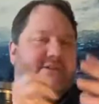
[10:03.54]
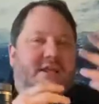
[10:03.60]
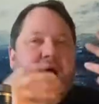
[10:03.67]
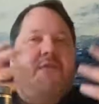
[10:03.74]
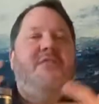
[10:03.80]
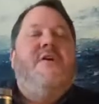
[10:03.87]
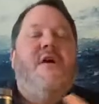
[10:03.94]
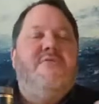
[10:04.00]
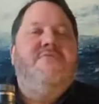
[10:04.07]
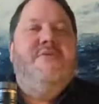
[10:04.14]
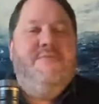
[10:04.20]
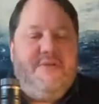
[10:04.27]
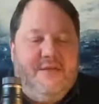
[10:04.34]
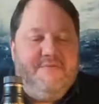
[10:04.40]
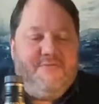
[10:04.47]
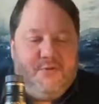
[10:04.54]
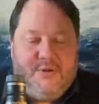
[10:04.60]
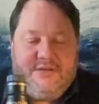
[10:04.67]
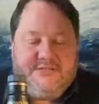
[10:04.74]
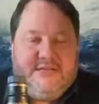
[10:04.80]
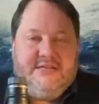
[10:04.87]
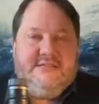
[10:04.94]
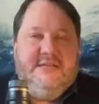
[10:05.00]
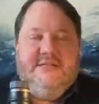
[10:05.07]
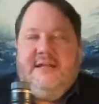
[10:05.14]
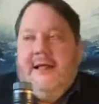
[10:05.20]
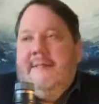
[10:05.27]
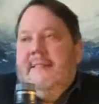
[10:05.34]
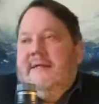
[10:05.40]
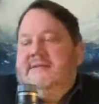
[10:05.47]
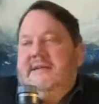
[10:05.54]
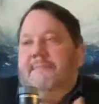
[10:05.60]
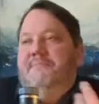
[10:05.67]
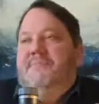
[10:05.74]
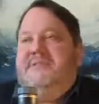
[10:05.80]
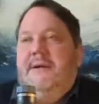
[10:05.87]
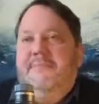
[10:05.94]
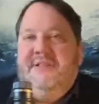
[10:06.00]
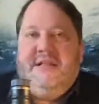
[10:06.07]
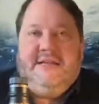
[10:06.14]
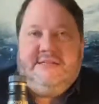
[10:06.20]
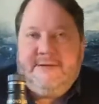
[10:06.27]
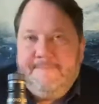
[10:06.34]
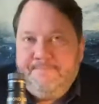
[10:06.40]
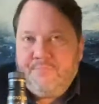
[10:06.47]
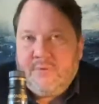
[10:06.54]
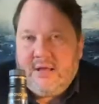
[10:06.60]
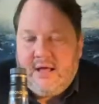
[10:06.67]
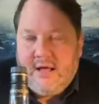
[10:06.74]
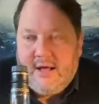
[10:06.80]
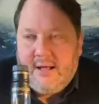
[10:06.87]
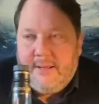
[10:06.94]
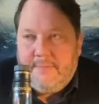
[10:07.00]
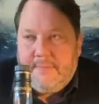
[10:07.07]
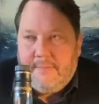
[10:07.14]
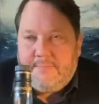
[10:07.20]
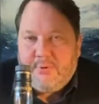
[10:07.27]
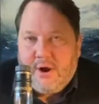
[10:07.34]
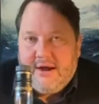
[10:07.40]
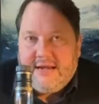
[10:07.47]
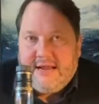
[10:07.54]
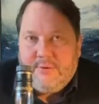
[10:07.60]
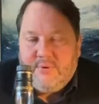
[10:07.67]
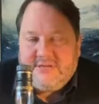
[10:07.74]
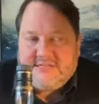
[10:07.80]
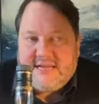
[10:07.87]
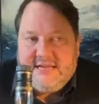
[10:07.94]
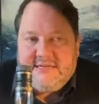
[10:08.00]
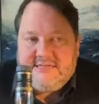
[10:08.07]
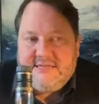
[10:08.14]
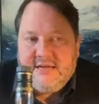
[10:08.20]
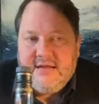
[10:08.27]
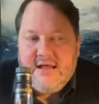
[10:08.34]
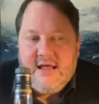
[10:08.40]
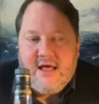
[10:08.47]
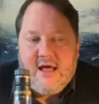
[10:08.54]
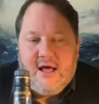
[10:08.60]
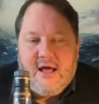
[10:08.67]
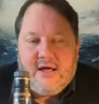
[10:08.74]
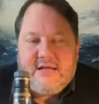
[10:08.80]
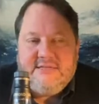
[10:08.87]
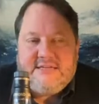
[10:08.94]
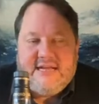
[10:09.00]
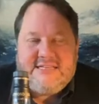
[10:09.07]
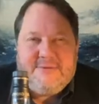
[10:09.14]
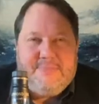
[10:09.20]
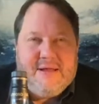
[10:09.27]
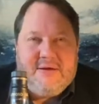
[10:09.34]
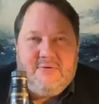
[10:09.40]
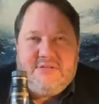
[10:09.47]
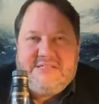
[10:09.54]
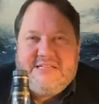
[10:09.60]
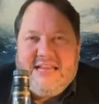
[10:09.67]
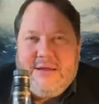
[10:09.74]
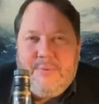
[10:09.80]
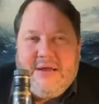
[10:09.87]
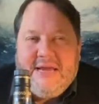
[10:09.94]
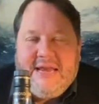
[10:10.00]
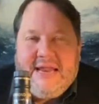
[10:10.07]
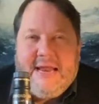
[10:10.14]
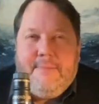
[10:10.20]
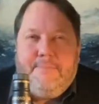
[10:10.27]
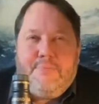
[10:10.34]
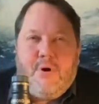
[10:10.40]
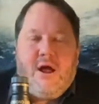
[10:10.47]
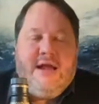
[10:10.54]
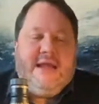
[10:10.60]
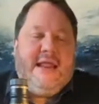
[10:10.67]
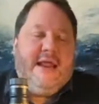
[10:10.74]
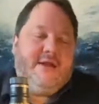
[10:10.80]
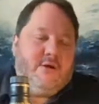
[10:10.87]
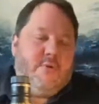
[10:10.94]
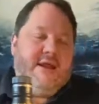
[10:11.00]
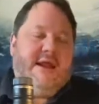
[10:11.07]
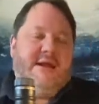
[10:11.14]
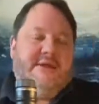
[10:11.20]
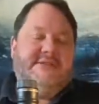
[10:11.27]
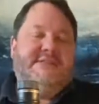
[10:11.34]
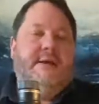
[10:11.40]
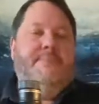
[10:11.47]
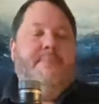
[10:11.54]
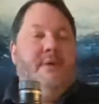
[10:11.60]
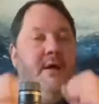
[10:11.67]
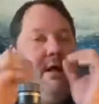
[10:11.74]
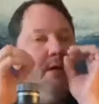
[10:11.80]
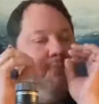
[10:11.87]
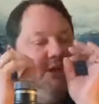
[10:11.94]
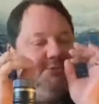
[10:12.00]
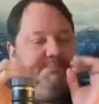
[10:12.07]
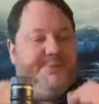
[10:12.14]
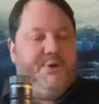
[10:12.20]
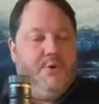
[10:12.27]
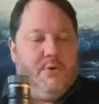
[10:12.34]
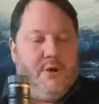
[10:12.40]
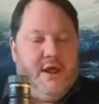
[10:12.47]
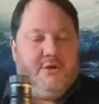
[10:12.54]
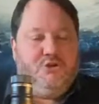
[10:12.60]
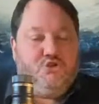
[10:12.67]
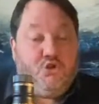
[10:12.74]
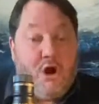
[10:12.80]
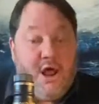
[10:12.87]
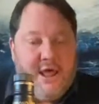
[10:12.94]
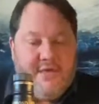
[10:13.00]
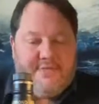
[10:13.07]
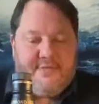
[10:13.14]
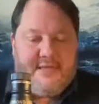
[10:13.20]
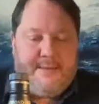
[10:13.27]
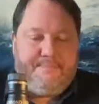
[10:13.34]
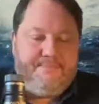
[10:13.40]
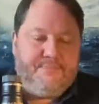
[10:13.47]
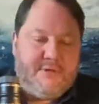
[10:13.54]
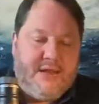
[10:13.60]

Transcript: Are there other influences? And some of these briny whiskies can taste a bit seaweedy and briny and green, and some are much purer and drier than that.